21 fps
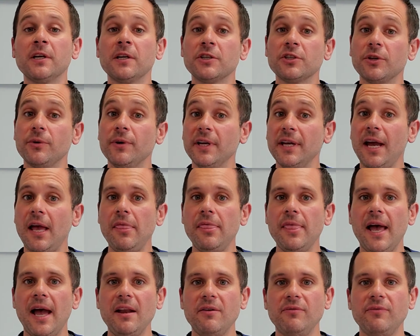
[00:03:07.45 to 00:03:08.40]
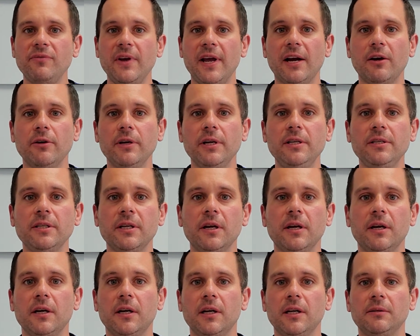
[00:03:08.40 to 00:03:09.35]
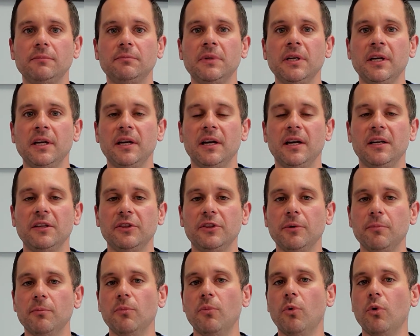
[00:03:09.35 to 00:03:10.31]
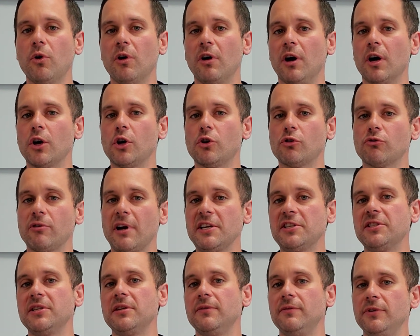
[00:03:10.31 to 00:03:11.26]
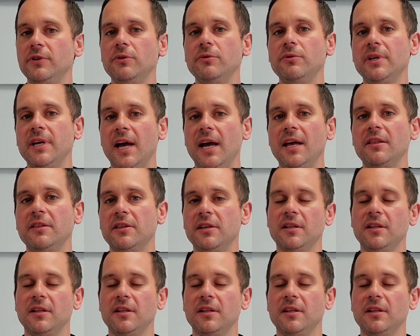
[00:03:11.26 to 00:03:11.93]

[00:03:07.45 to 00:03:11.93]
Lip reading: So again, that varies. The more aggressive you get,